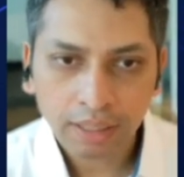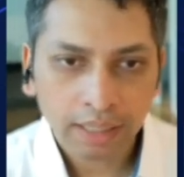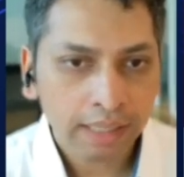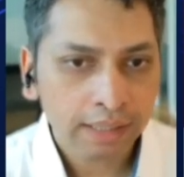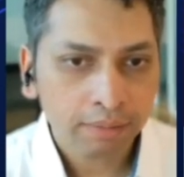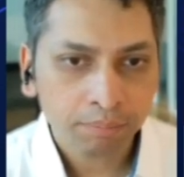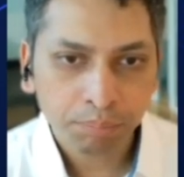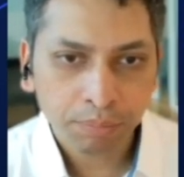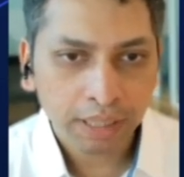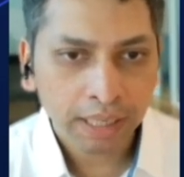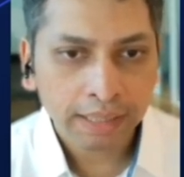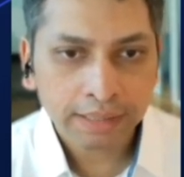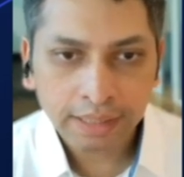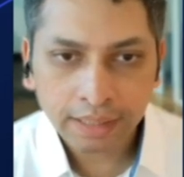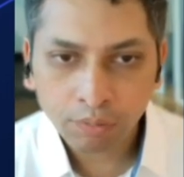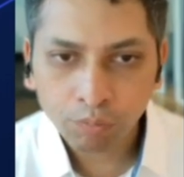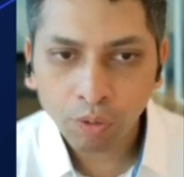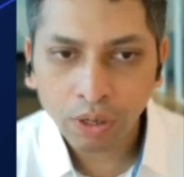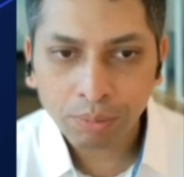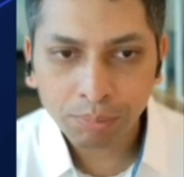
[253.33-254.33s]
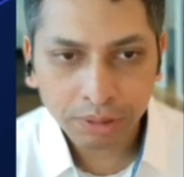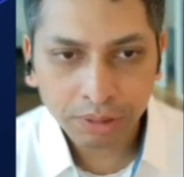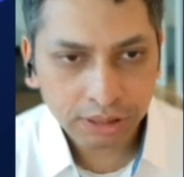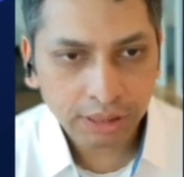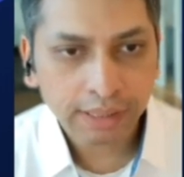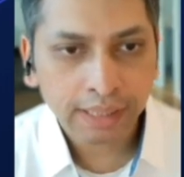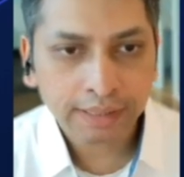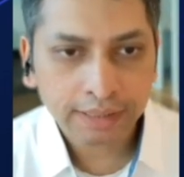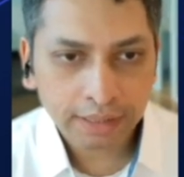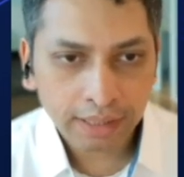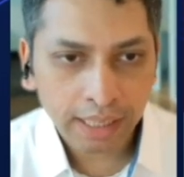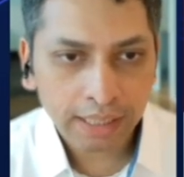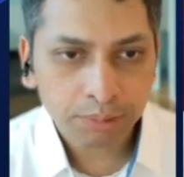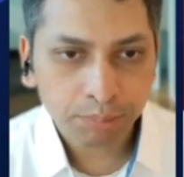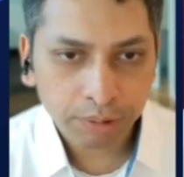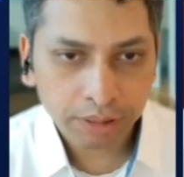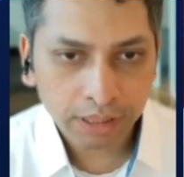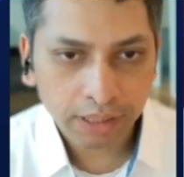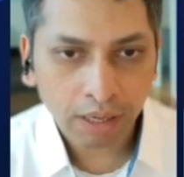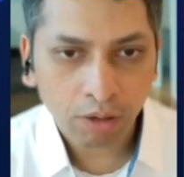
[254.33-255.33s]
And I think while merchandising has
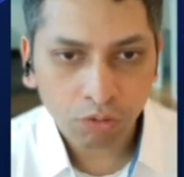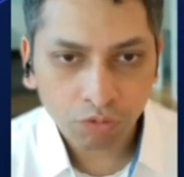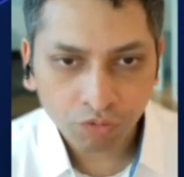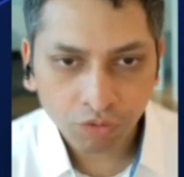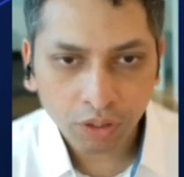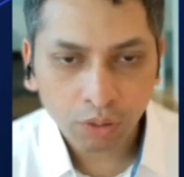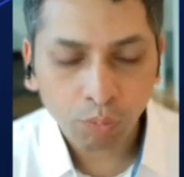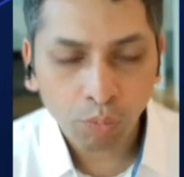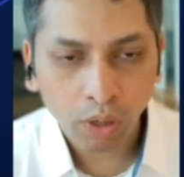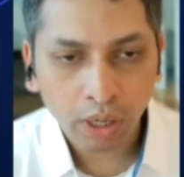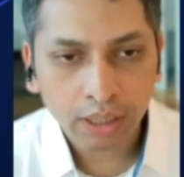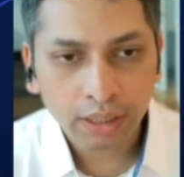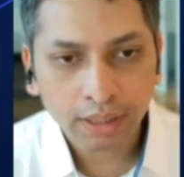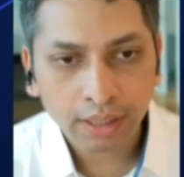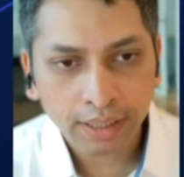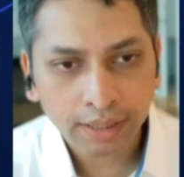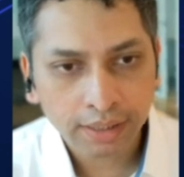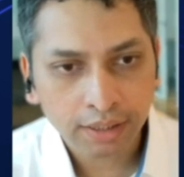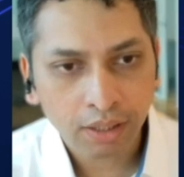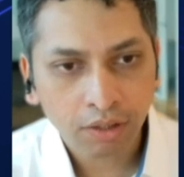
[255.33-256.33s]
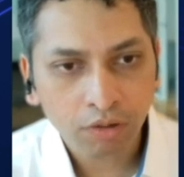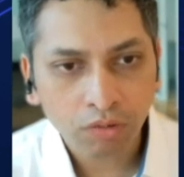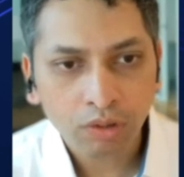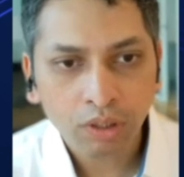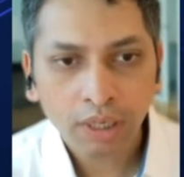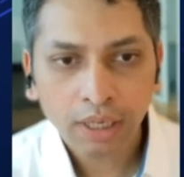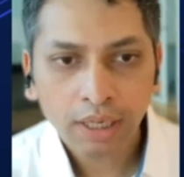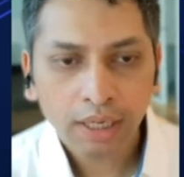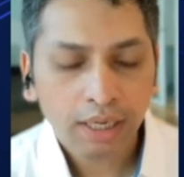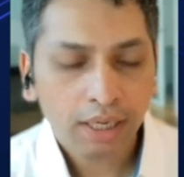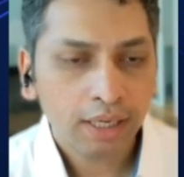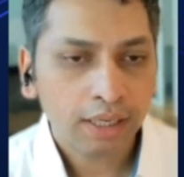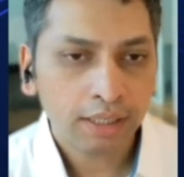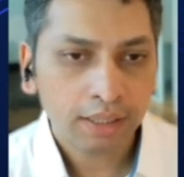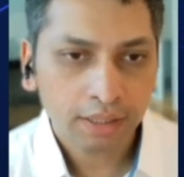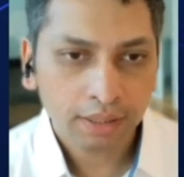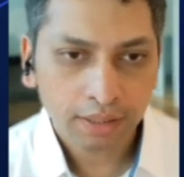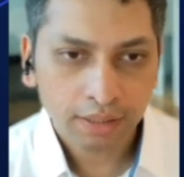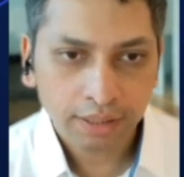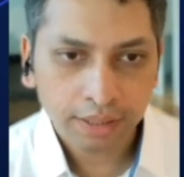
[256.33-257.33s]
been around for a while right now,
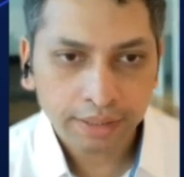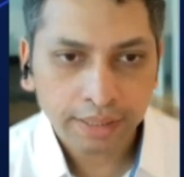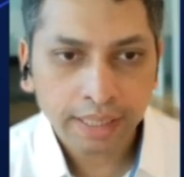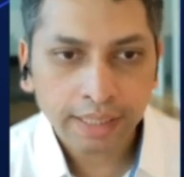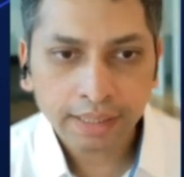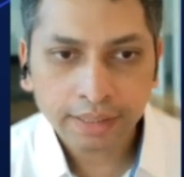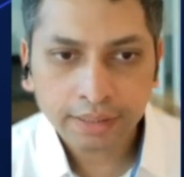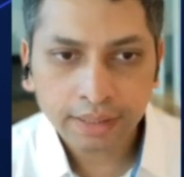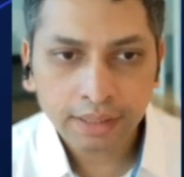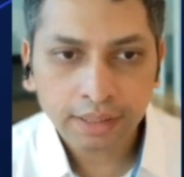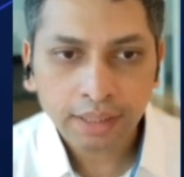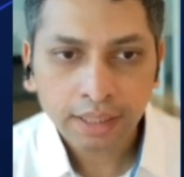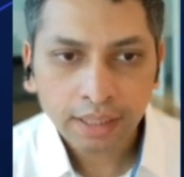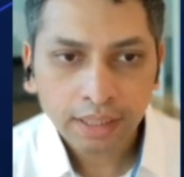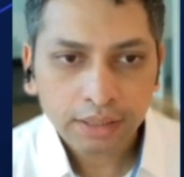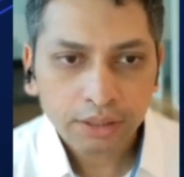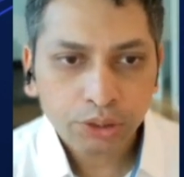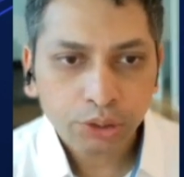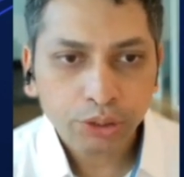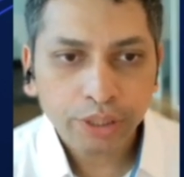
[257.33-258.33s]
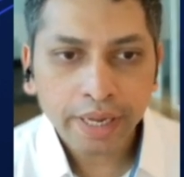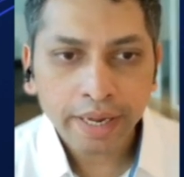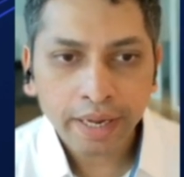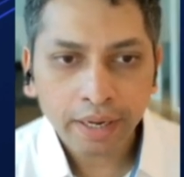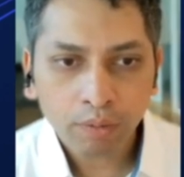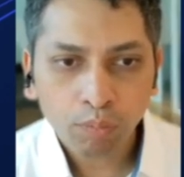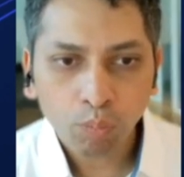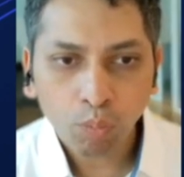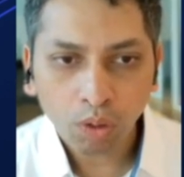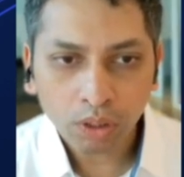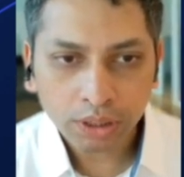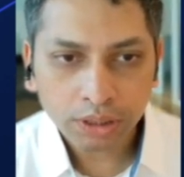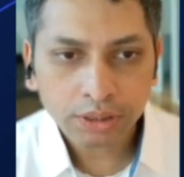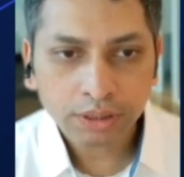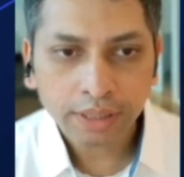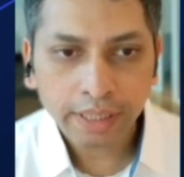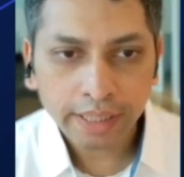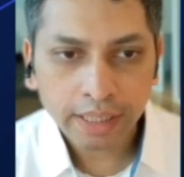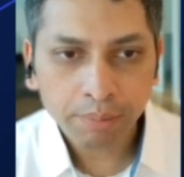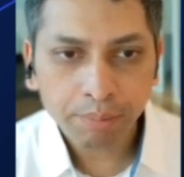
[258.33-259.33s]
really today what
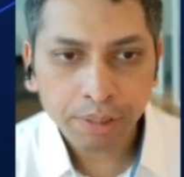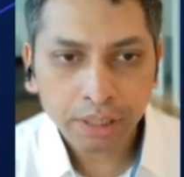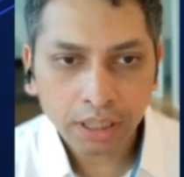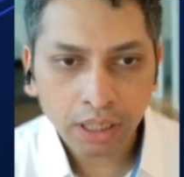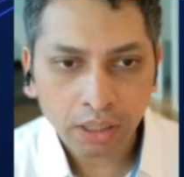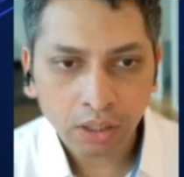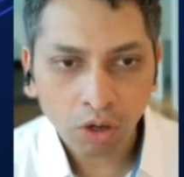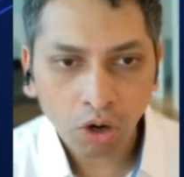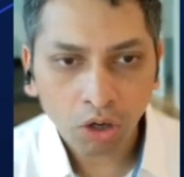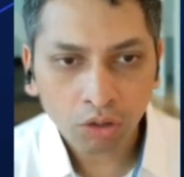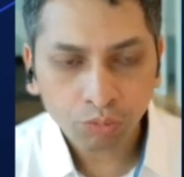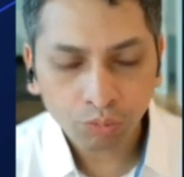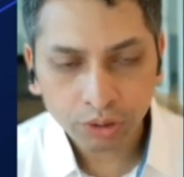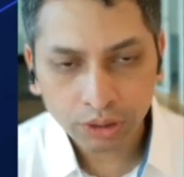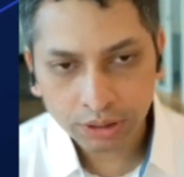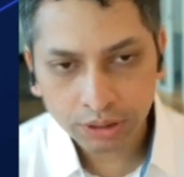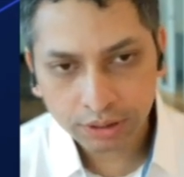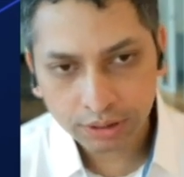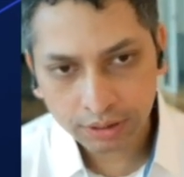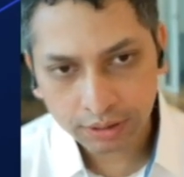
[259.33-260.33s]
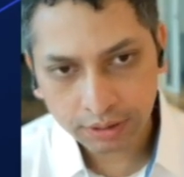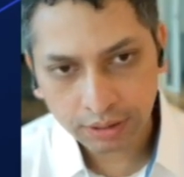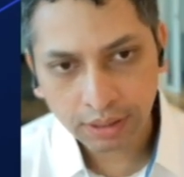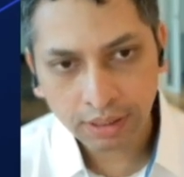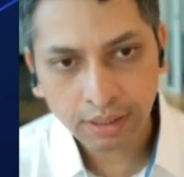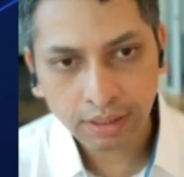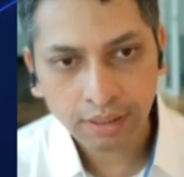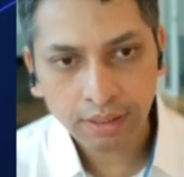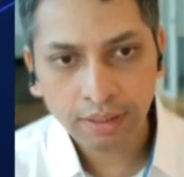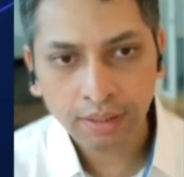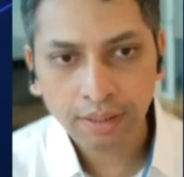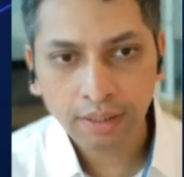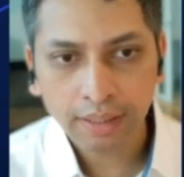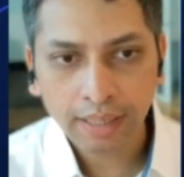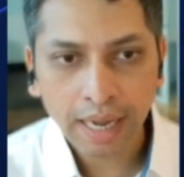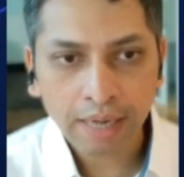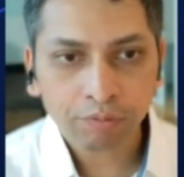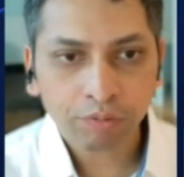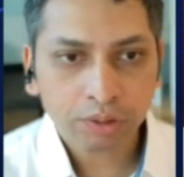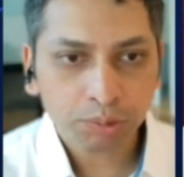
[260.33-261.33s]
is really being unlocked with this
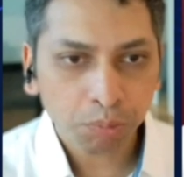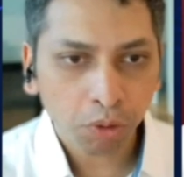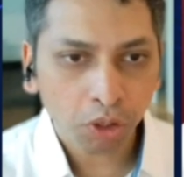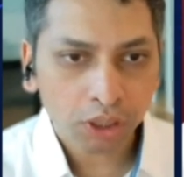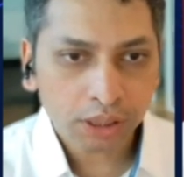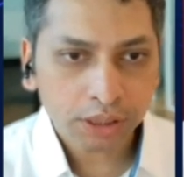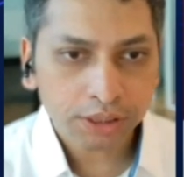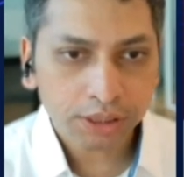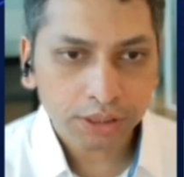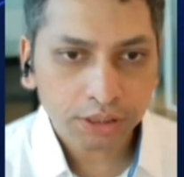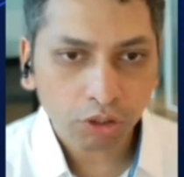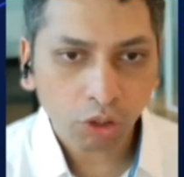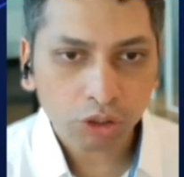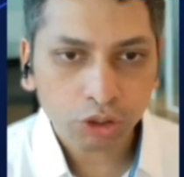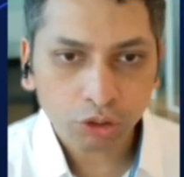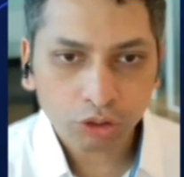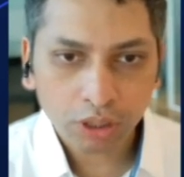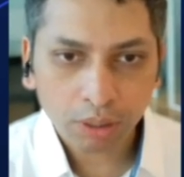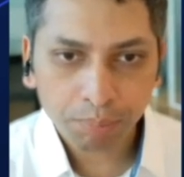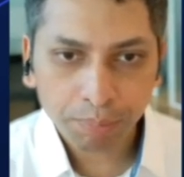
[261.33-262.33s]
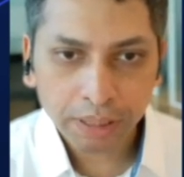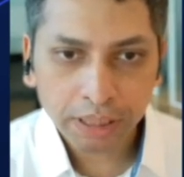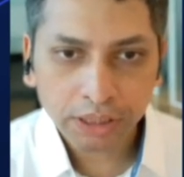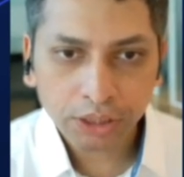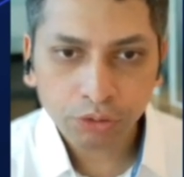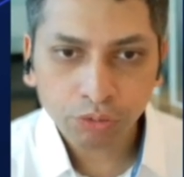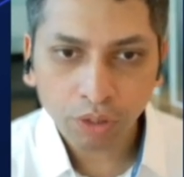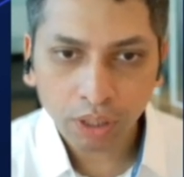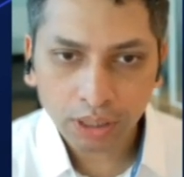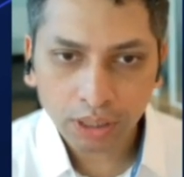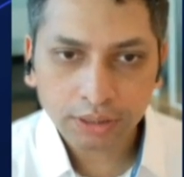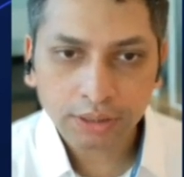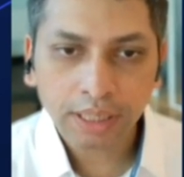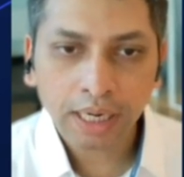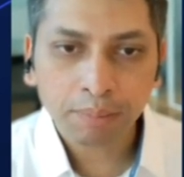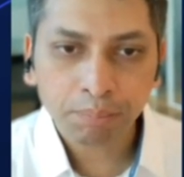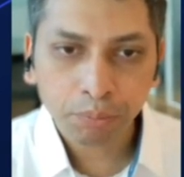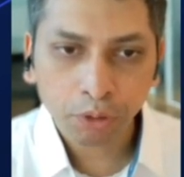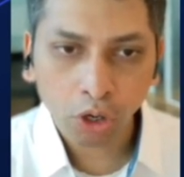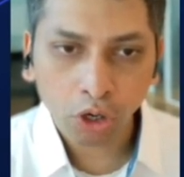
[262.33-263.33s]
language models is also the ability to
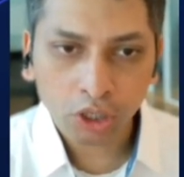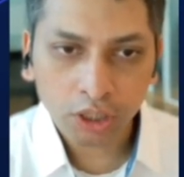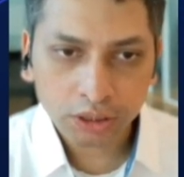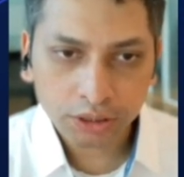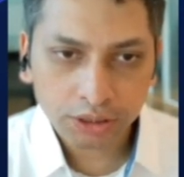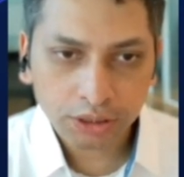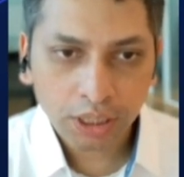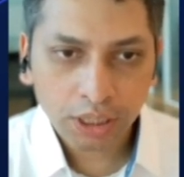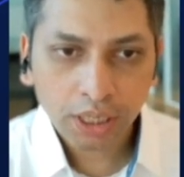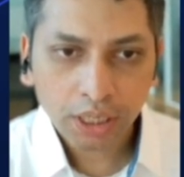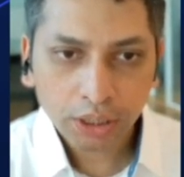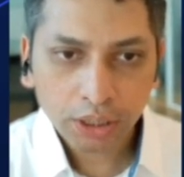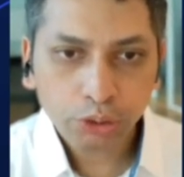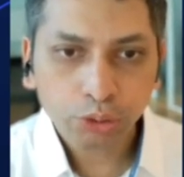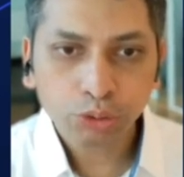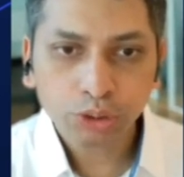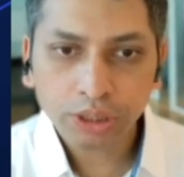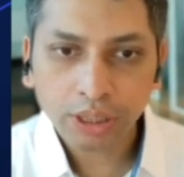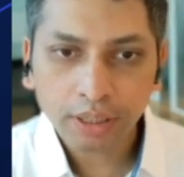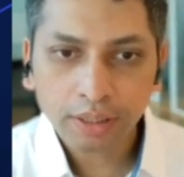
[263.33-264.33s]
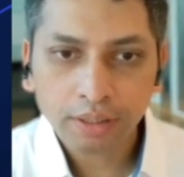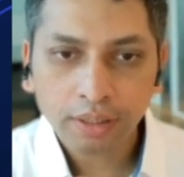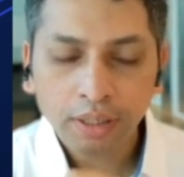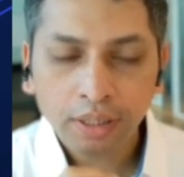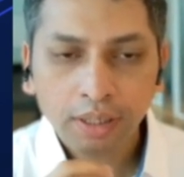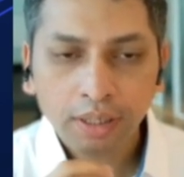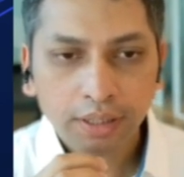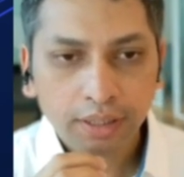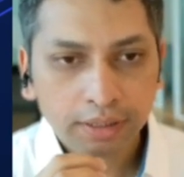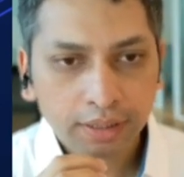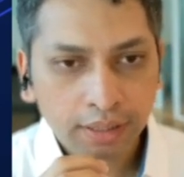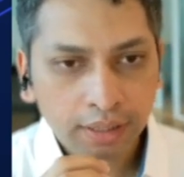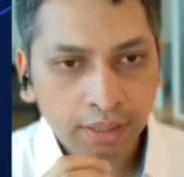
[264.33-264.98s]
understand products using